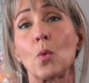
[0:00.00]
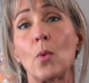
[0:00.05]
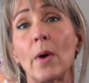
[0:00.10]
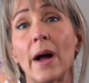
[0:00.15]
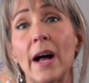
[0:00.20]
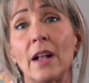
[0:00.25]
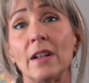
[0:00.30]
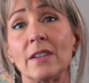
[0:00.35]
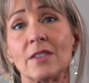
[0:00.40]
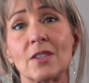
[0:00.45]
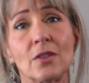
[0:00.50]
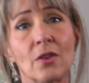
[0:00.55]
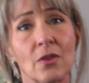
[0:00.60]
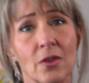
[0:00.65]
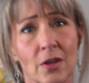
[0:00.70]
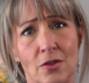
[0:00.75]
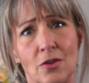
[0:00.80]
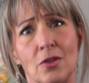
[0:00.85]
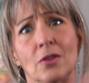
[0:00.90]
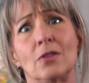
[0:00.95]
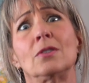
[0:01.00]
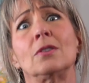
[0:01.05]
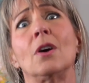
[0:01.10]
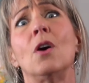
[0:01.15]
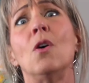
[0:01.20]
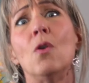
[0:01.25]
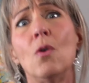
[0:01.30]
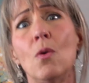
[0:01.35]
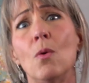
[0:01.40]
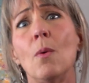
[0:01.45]
well. So there's
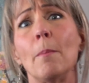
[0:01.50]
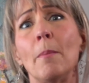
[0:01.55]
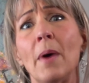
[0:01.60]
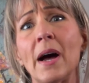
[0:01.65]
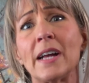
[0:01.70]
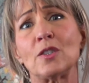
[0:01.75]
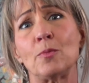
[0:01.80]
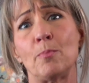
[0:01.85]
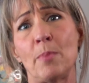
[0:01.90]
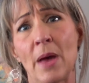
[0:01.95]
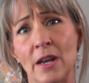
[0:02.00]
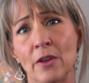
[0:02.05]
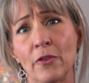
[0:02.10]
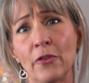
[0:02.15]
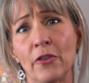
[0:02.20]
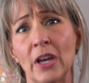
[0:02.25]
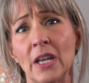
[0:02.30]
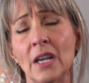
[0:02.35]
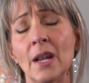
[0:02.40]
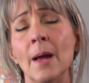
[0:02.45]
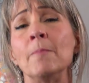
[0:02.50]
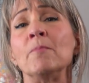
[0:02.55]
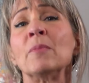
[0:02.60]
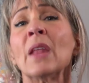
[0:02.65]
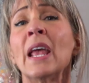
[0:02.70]
so much benefit